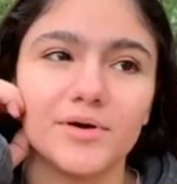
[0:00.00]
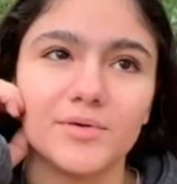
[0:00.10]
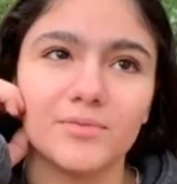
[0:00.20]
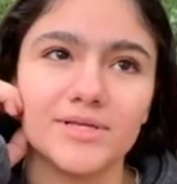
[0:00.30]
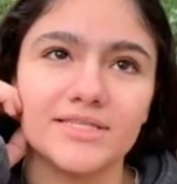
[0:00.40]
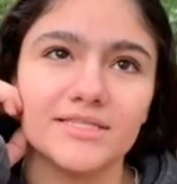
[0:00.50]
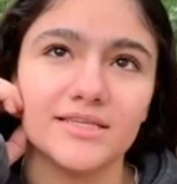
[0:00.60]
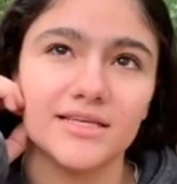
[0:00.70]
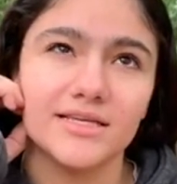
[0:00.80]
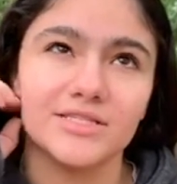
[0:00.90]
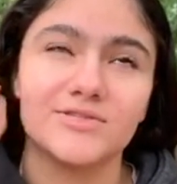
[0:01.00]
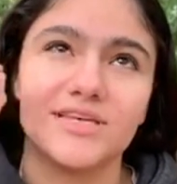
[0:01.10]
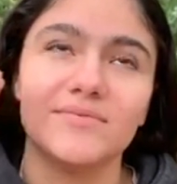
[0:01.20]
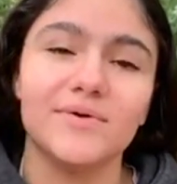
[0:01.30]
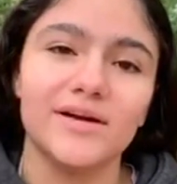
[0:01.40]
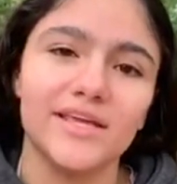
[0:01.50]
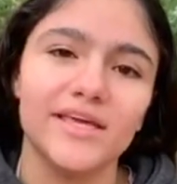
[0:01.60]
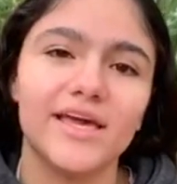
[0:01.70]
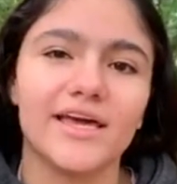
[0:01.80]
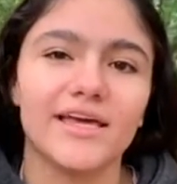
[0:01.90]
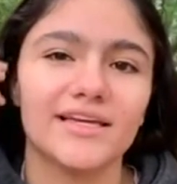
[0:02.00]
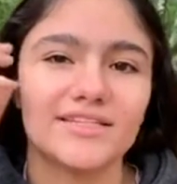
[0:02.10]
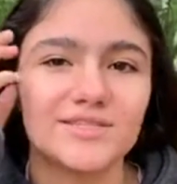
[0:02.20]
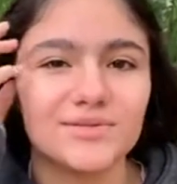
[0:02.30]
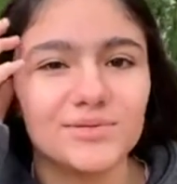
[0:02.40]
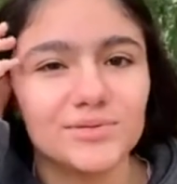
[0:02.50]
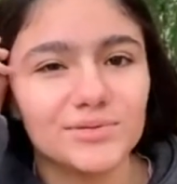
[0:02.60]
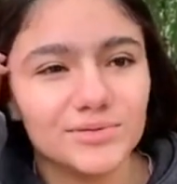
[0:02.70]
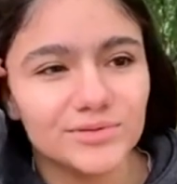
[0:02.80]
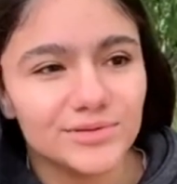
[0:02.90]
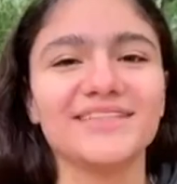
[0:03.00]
of using cheap or alternative material in constructions.